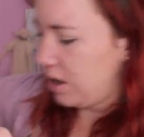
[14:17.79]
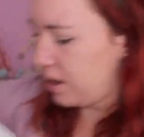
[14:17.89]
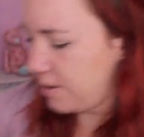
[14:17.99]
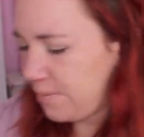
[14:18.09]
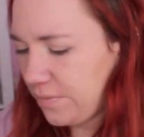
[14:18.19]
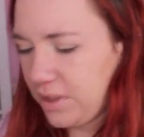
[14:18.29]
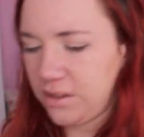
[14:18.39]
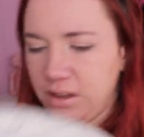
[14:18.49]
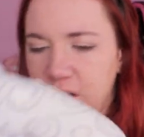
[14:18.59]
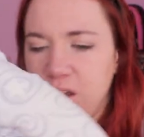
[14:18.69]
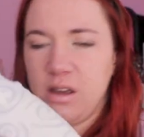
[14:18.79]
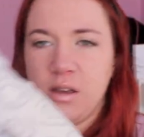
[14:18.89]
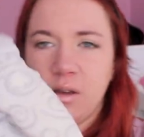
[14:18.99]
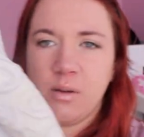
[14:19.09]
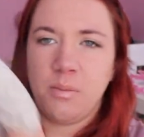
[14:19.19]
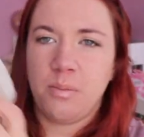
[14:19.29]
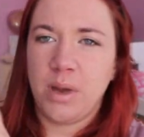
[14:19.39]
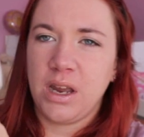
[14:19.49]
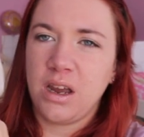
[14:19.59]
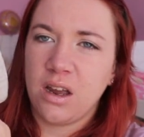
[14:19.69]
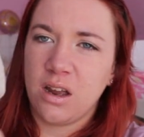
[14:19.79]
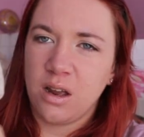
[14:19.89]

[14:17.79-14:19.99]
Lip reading: There's a big